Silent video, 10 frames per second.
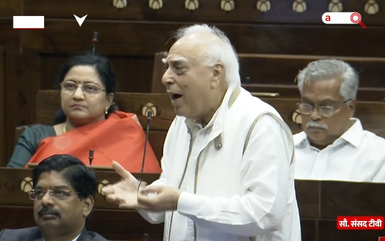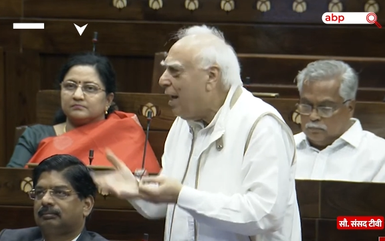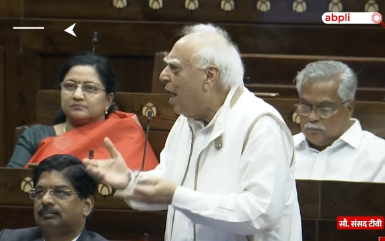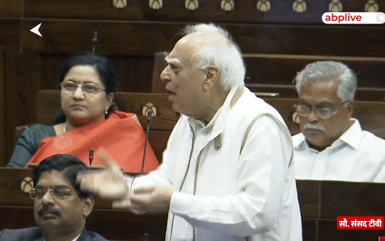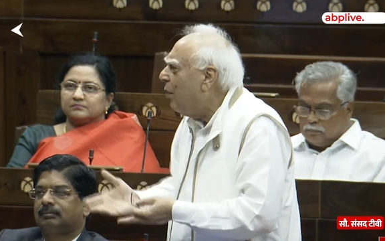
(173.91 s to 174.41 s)

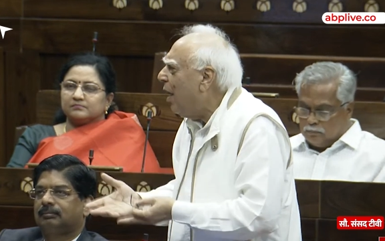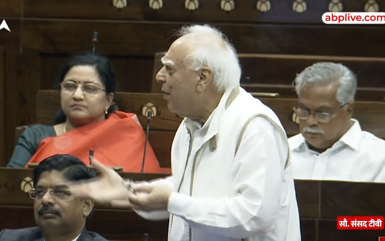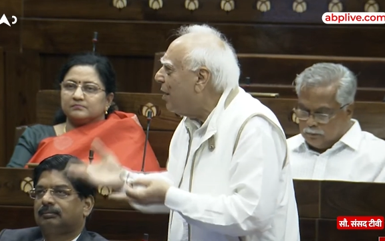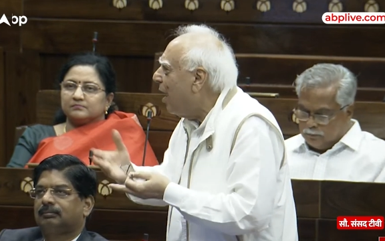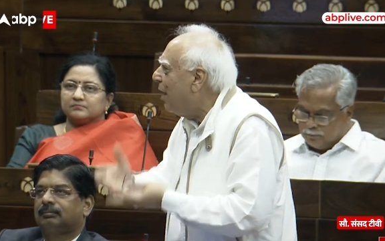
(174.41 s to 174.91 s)
Speaker 1: Why can't we
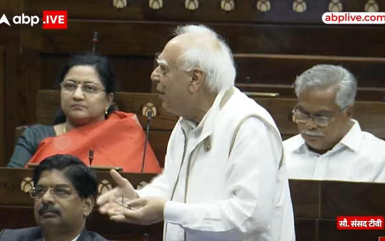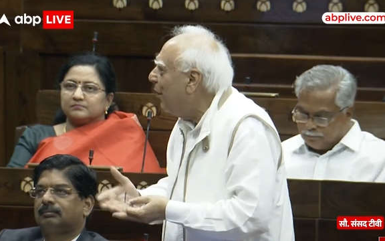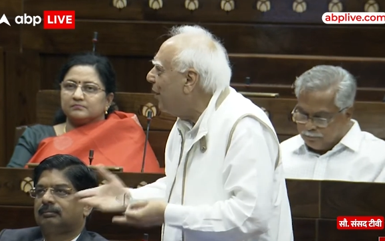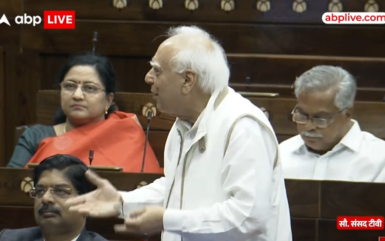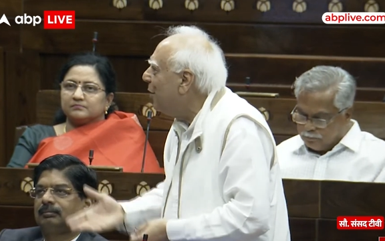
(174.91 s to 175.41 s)
have a
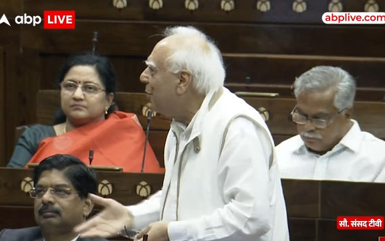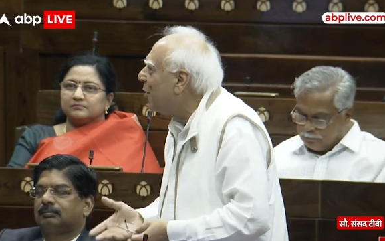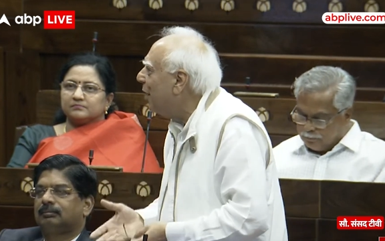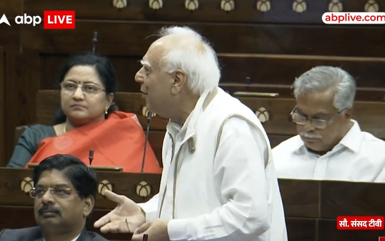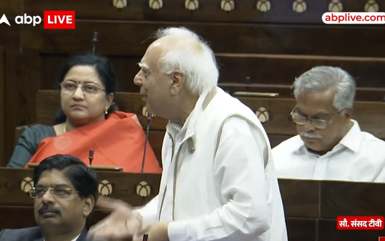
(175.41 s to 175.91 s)
scientific
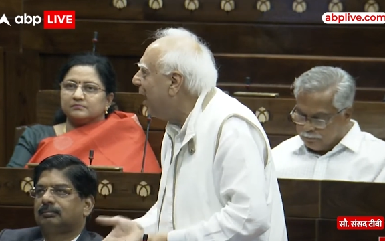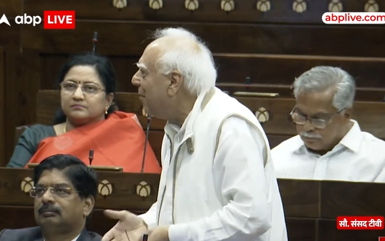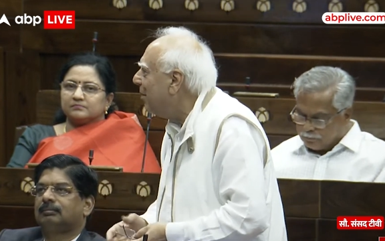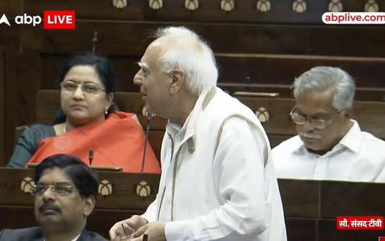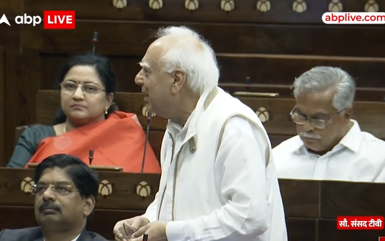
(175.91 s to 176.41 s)
solution for
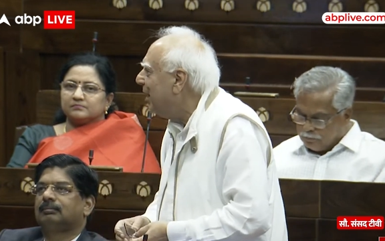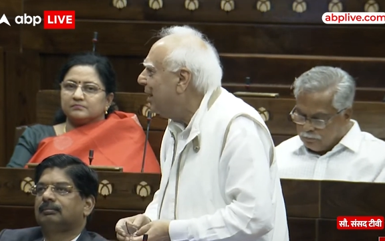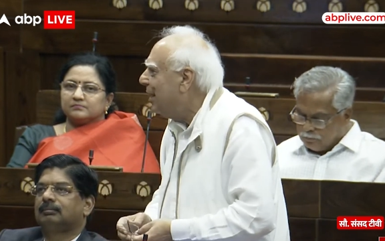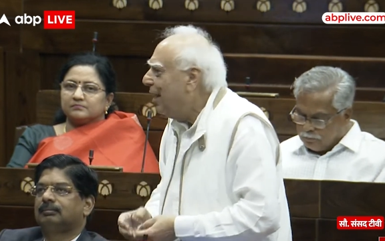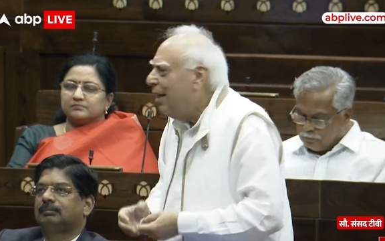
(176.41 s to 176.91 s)
them?
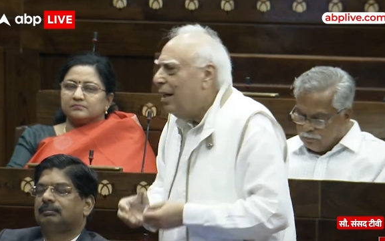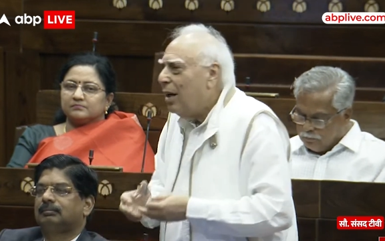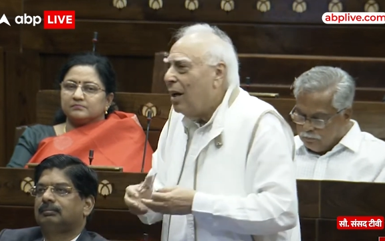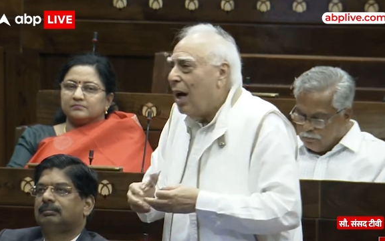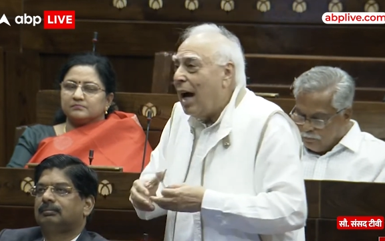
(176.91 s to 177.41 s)

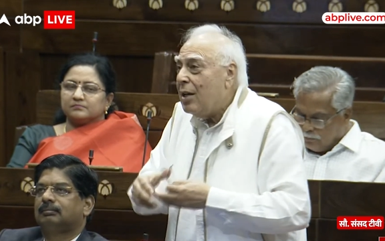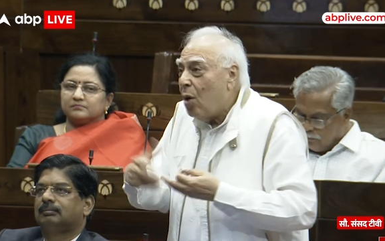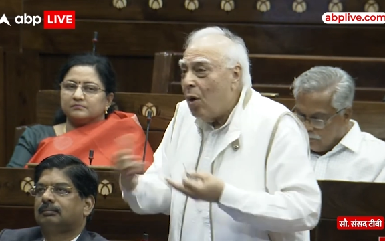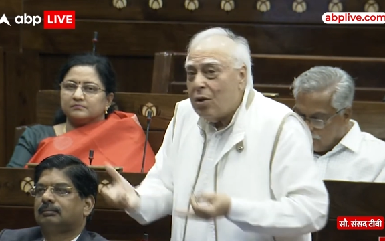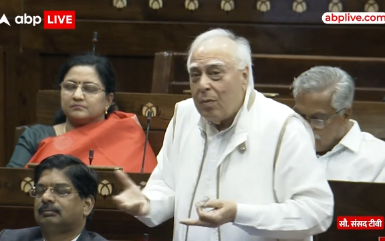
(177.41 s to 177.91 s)
I
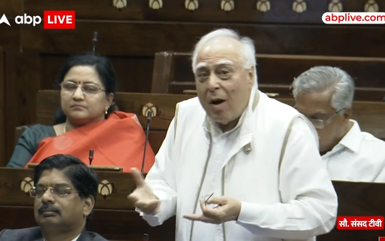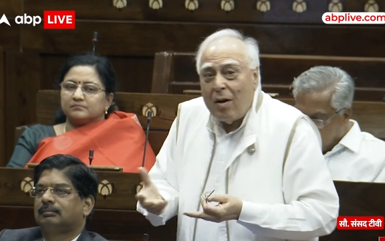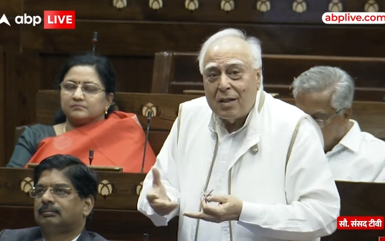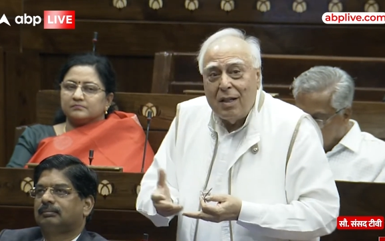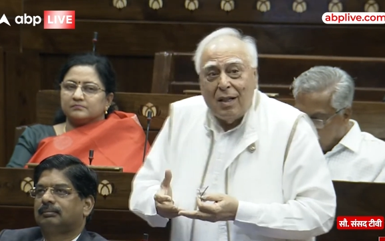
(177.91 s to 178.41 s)
talked
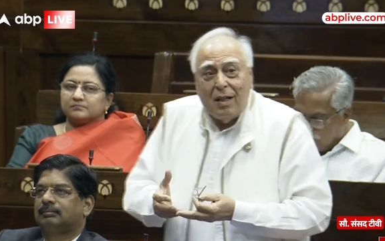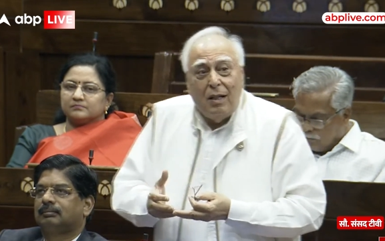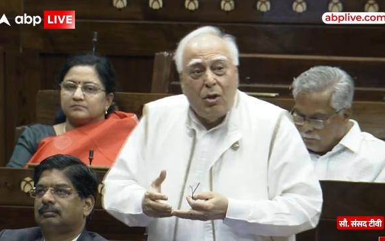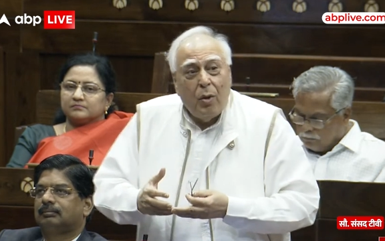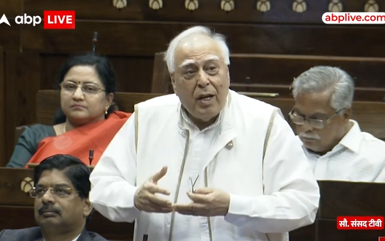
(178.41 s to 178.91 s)
about